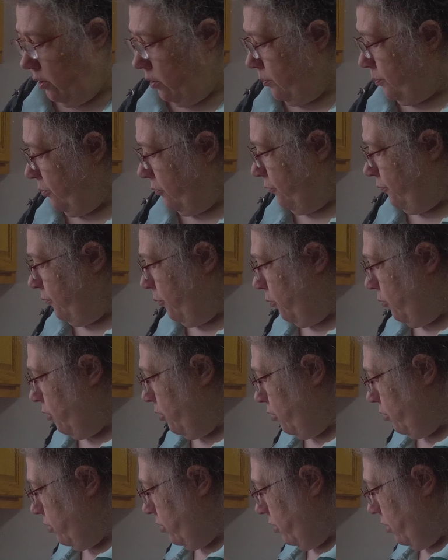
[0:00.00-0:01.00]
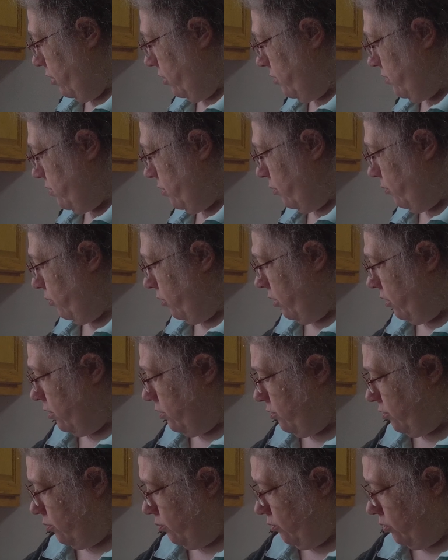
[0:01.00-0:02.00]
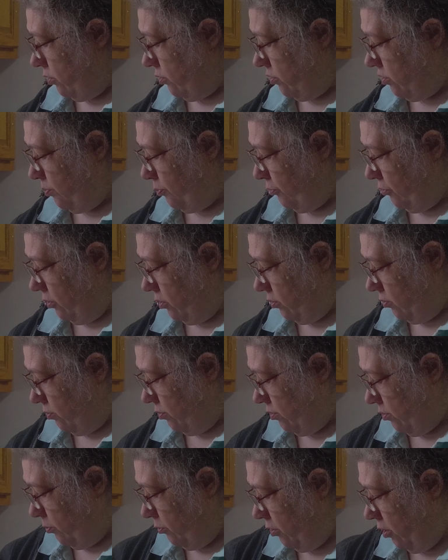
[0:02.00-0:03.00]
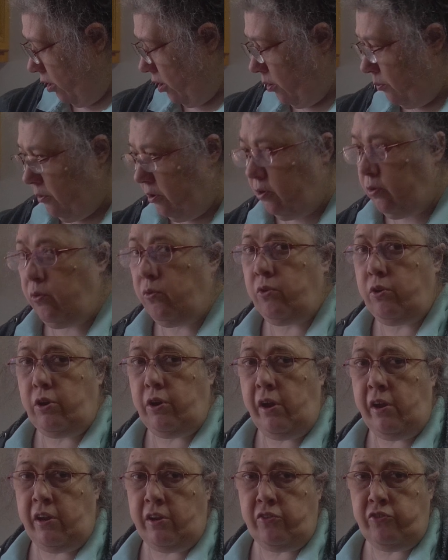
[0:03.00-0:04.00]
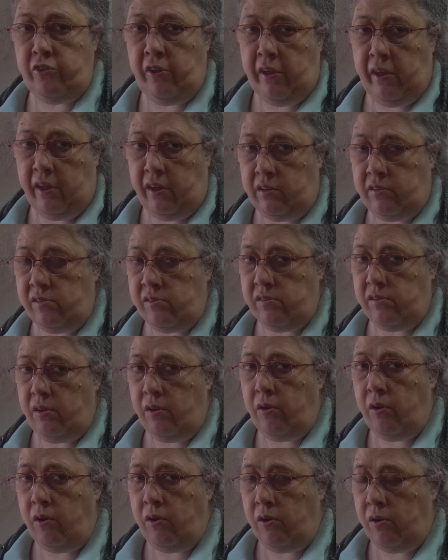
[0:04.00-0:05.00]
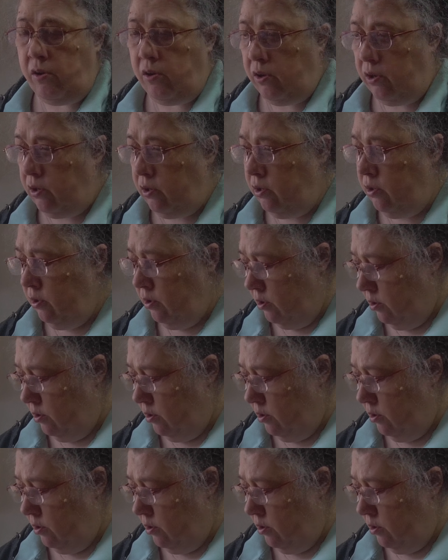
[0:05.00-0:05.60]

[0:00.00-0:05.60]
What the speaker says: Before the SOS, you want to sprinkle some comet or ajax on